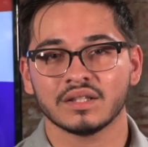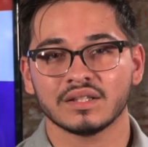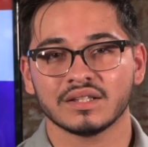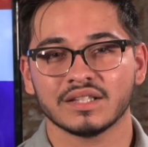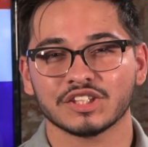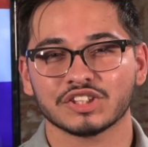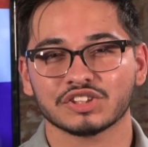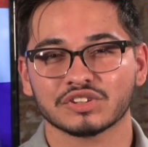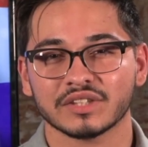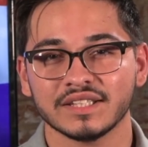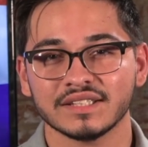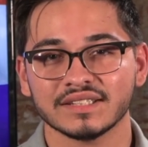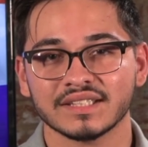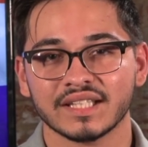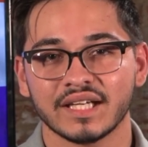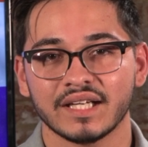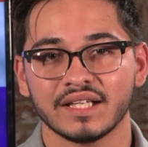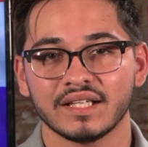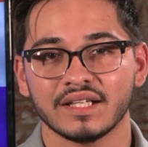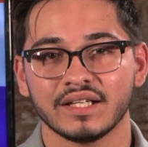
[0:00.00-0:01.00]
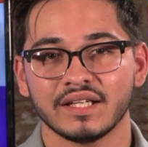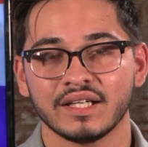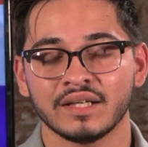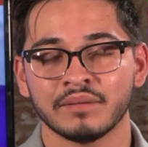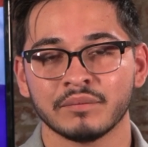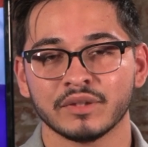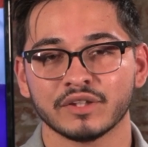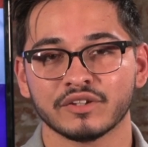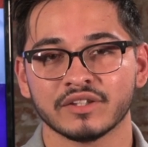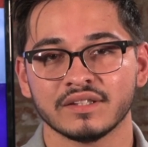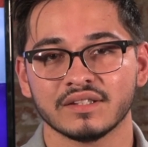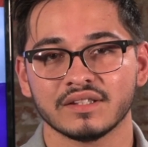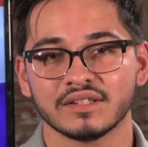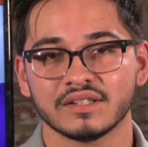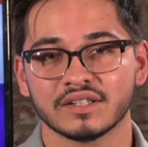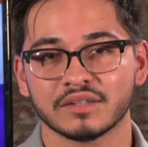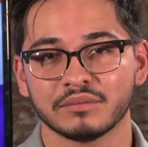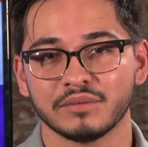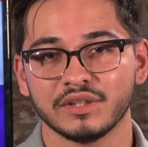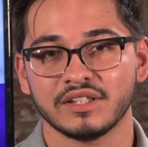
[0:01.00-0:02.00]
The strengths that
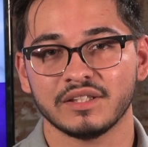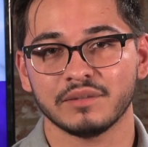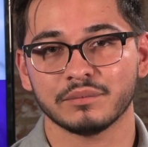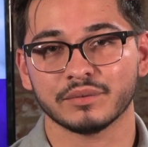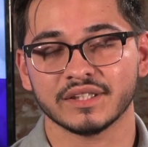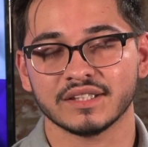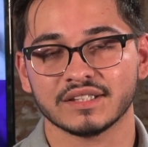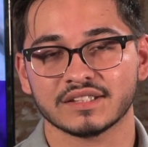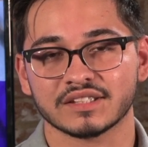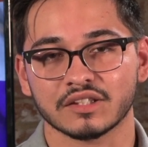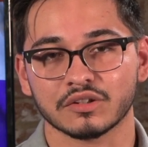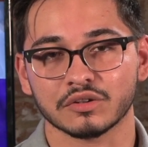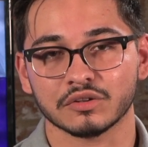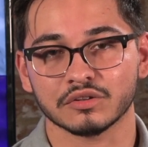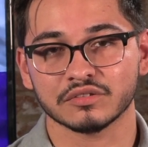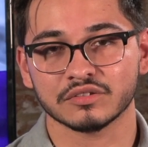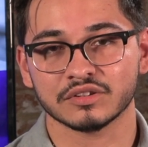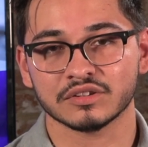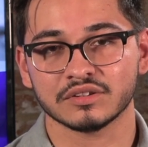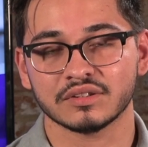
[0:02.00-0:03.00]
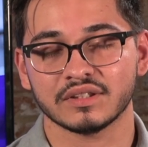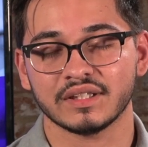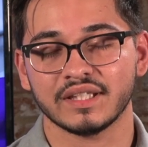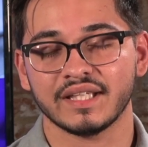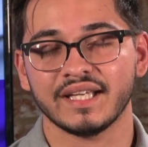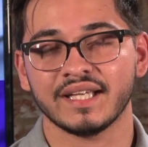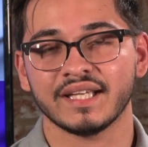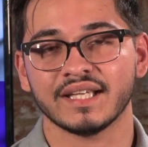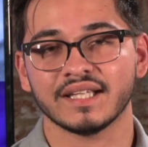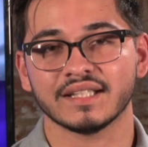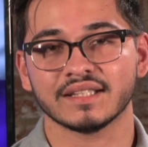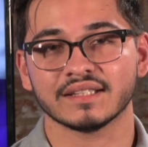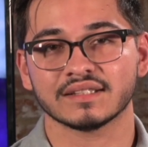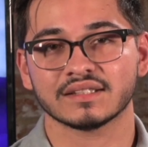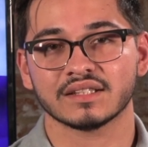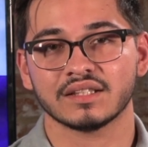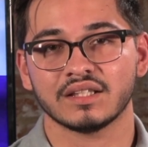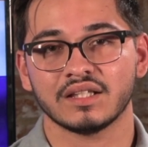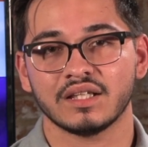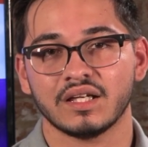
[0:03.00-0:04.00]
immigrant community brings to Louisville
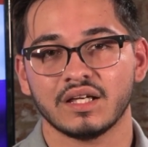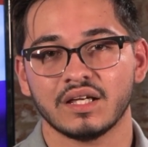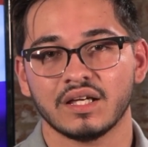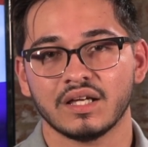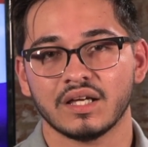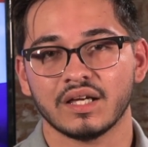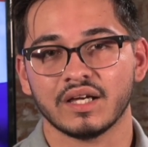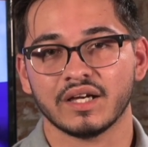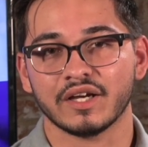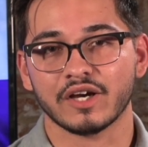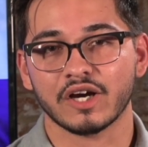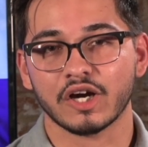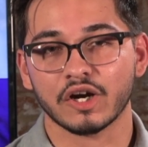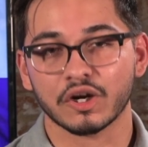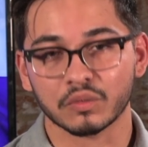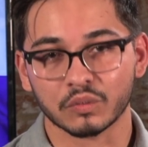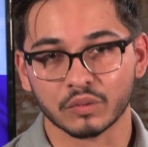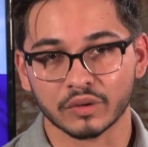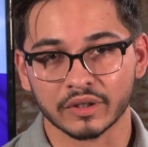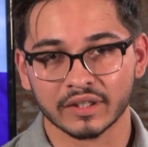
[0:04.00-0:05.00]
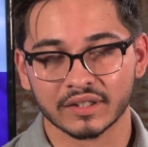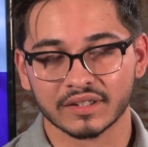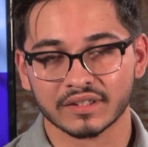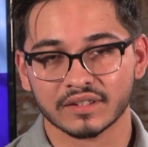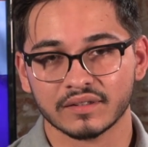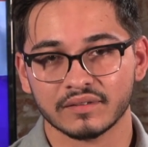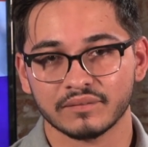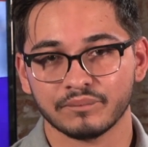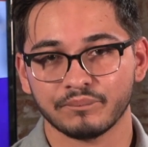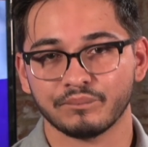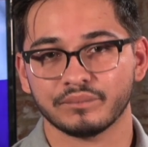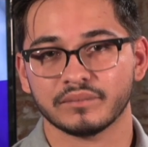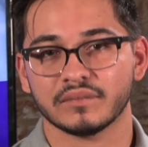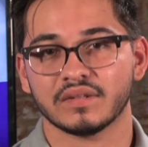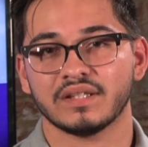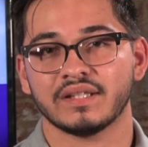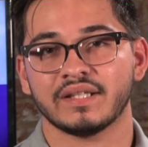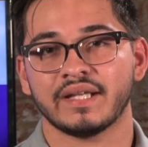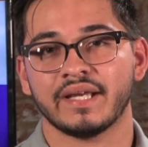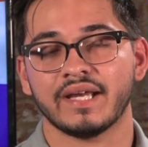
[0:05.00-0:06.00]
is hard work.
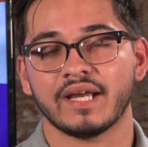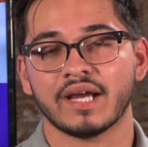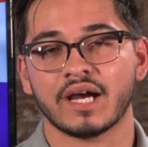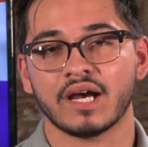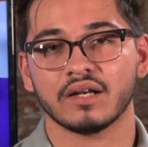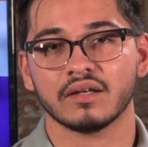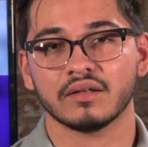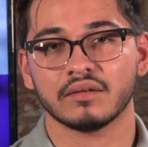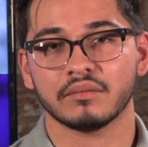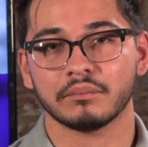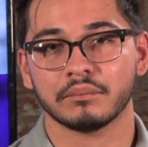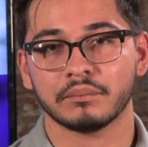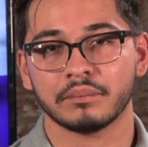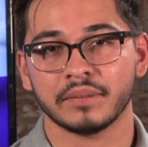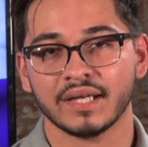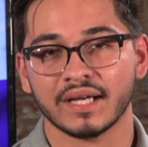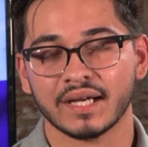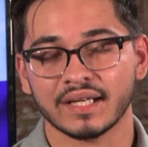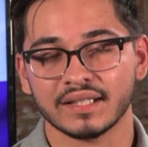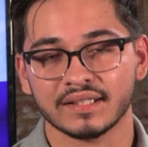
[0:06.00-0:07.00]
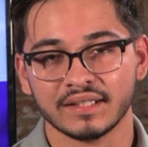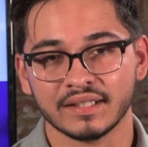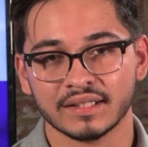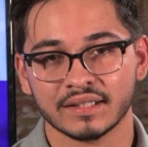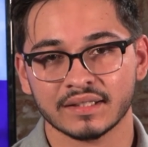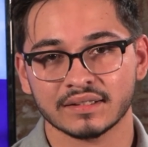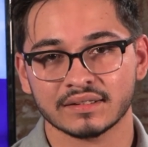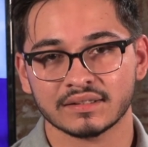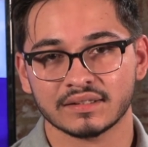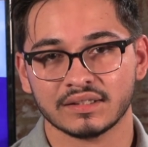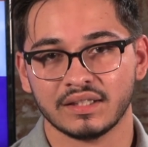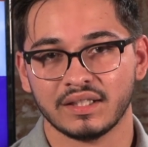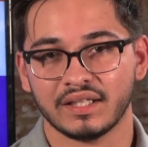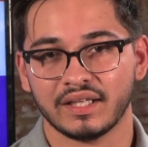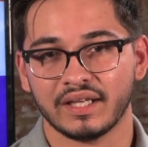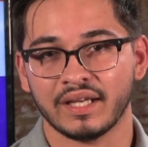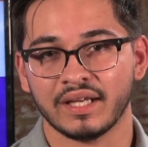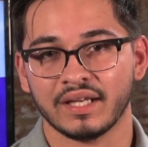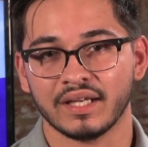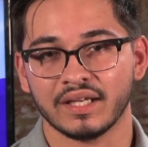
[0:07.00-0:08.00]
They got big ideas,
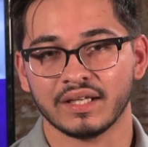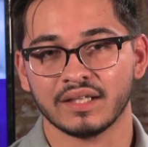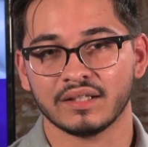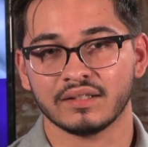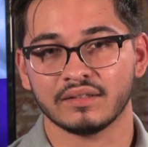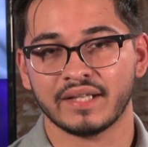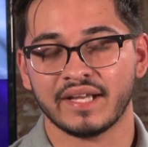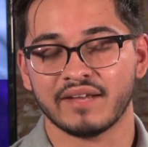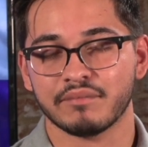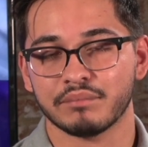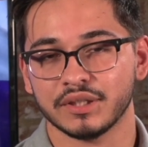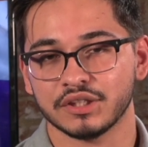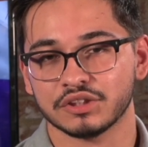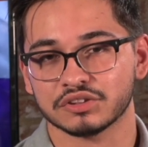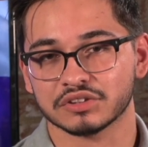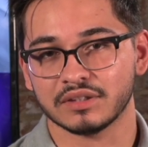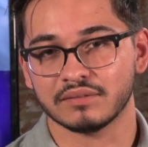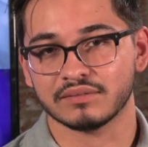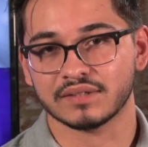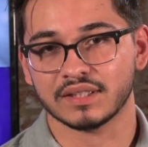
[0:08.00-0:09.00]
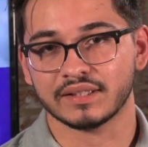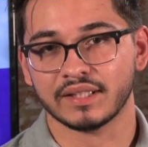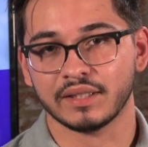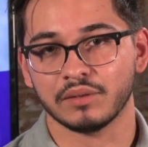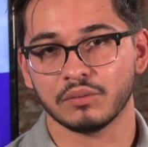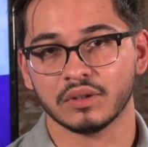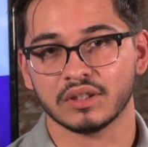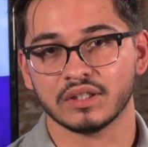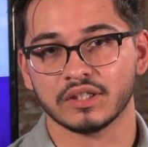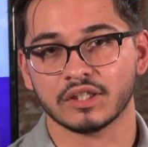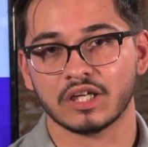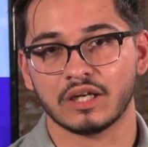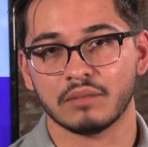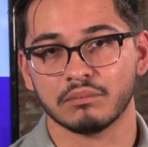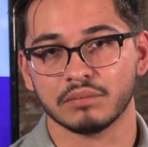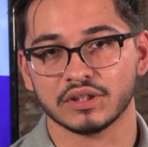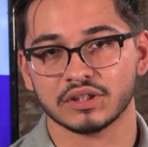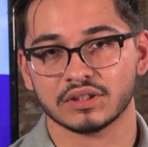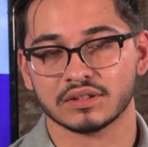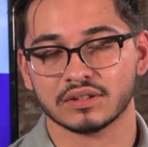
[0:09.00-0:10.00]
and they have big dreams that they want to
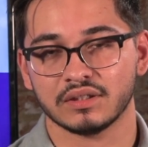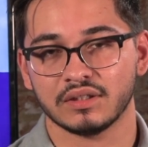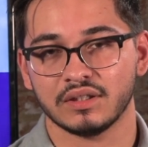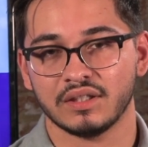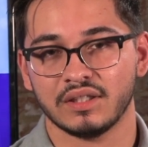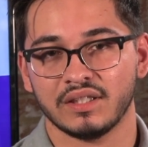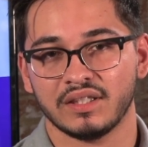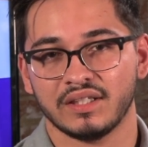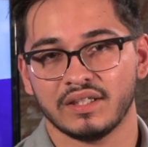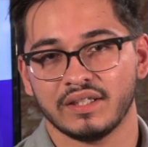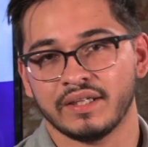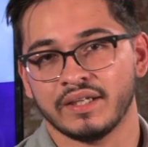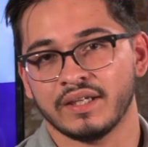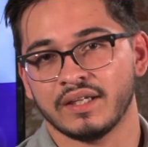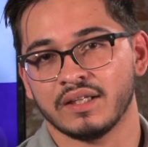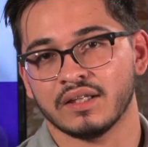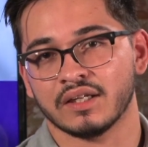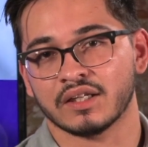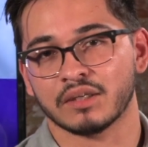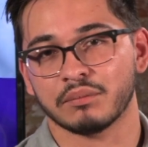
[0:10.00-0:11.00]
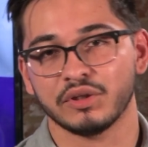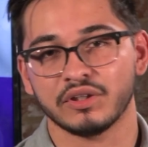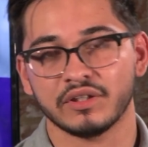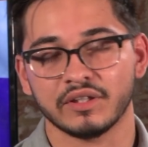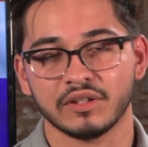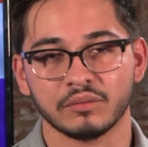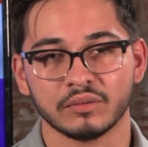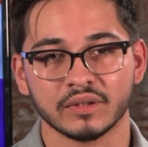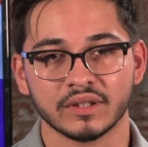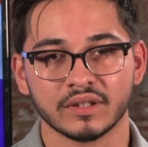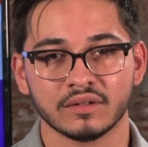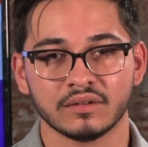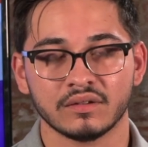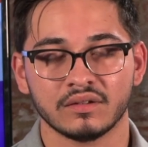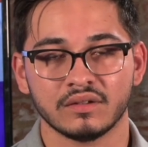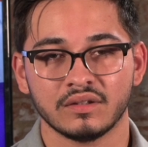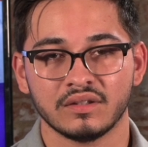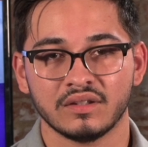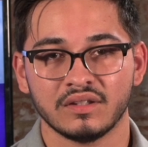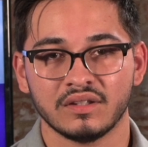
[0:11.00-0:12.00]
accomplish in a community where
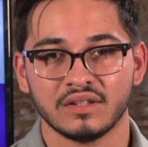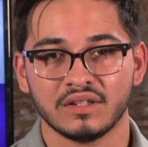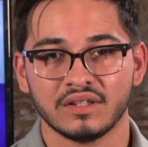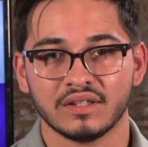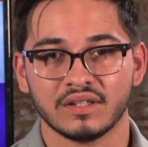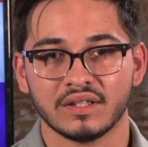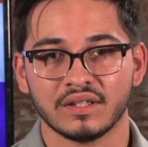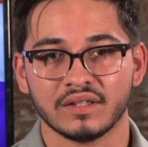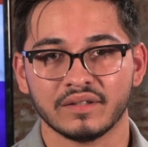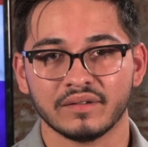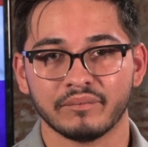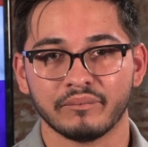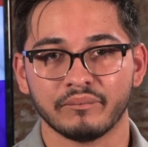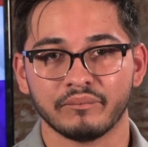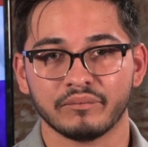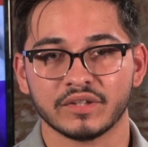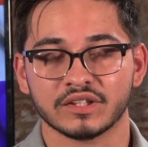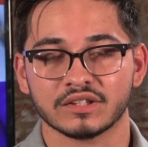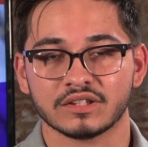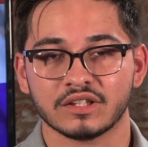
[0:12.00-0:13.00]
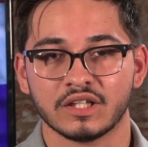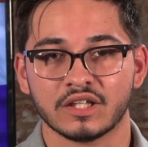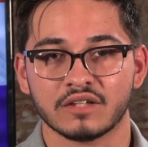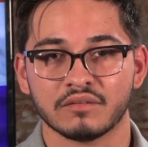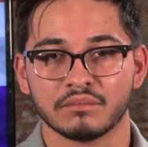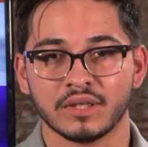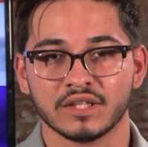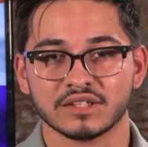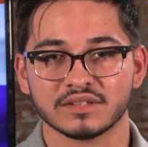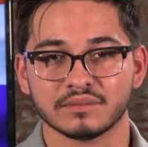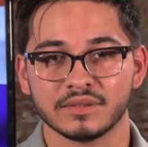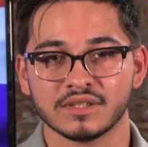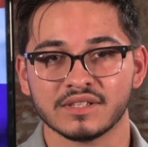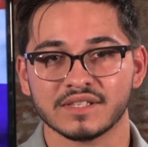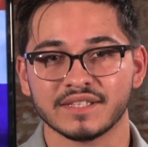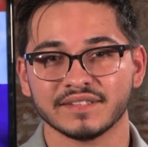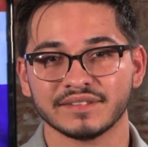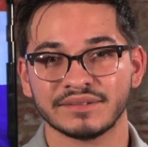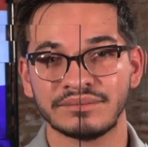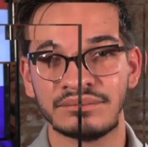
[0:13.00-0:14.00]
there's a lot of
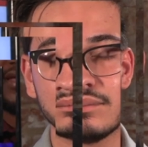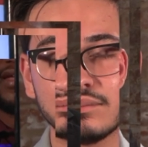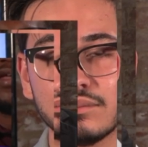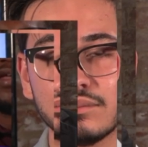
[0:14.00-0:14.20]
possibilities.